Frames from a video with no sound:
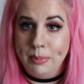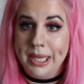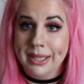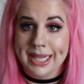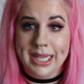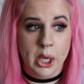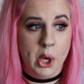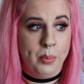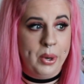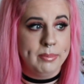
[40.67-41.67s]
because I
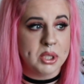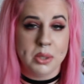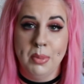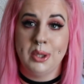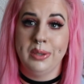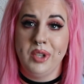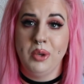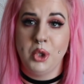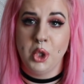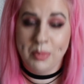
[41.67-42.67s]
know pretty much the most of
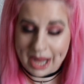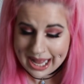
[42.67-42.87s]
YouTube